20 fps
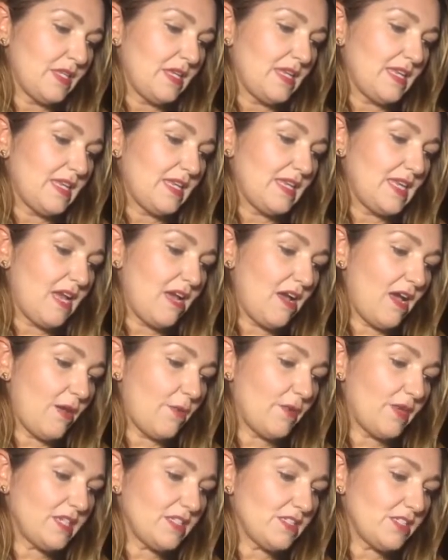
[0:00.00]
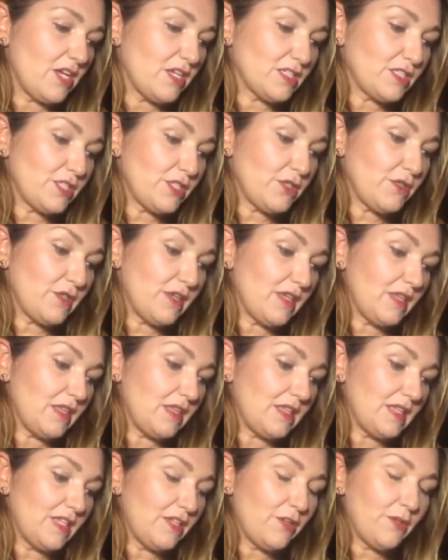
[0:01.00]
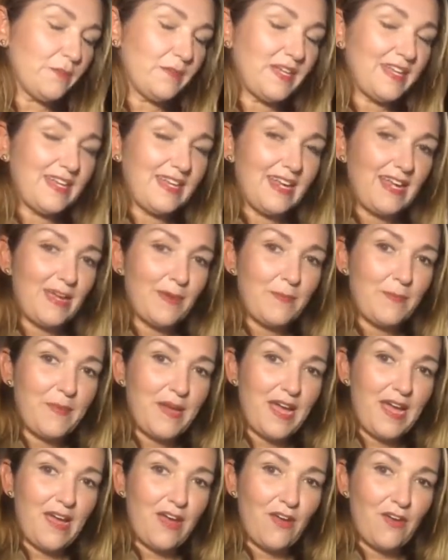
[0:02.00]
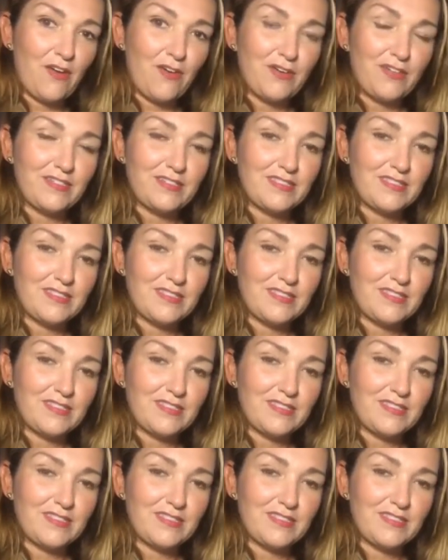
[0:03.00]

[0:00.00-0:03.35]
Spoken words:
Now, I want to talk to you a little bit about